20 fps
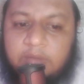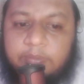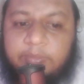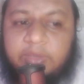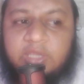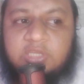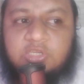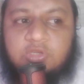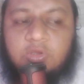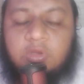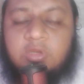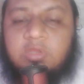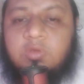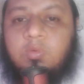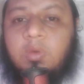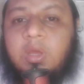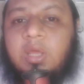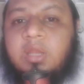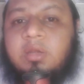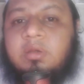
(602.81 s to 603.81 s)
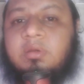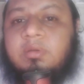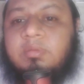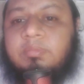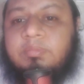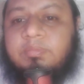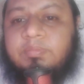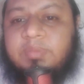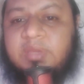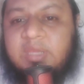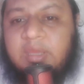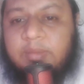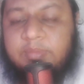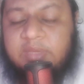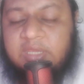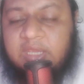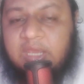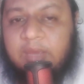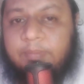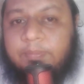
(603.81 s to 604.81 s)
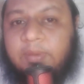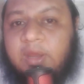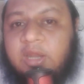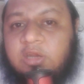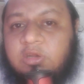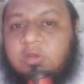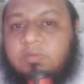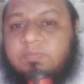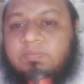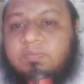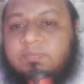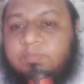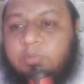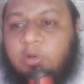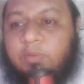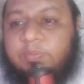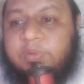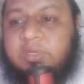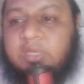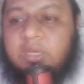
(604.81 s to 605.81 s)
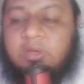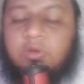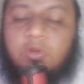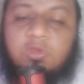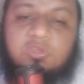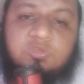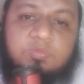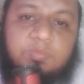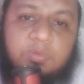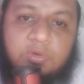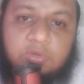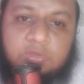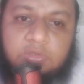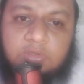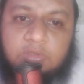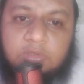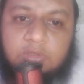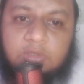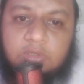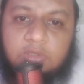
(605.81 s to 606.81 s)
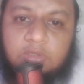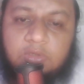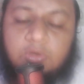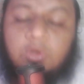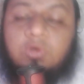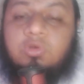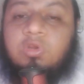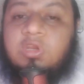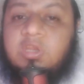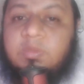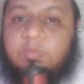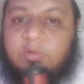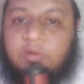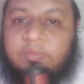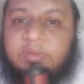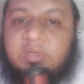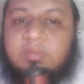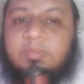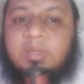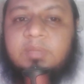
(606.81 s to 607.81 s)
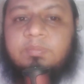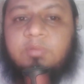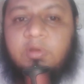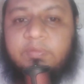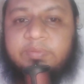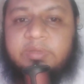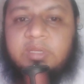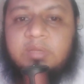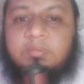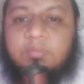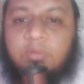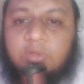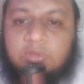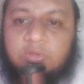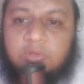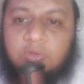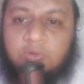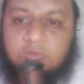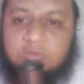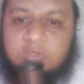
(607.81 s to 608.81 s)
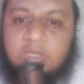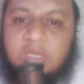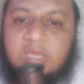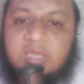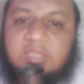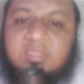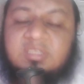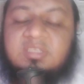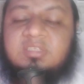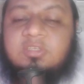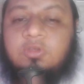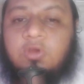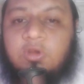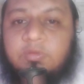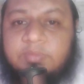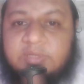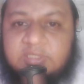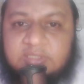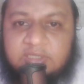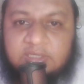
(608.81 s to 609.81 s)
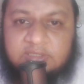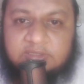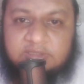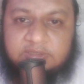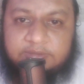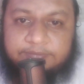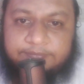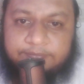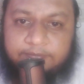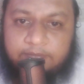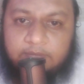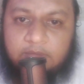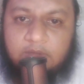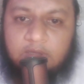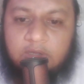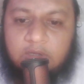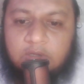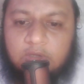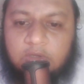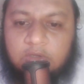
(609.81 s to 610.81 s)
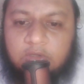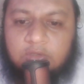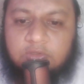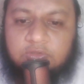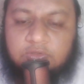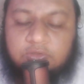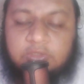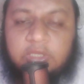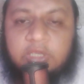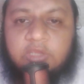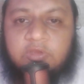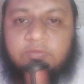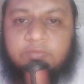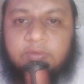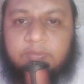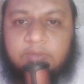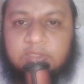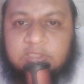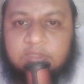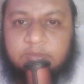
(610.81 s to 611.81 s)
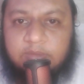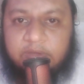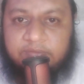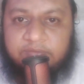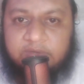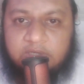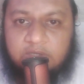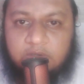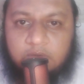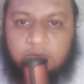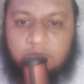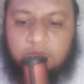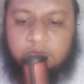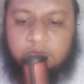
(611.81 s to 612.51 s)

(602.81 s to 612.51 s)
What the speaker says: Make sure you are becoming a part of profit and loss both, not only profit but profit and both loss. This is called business. So thank you for watching my video.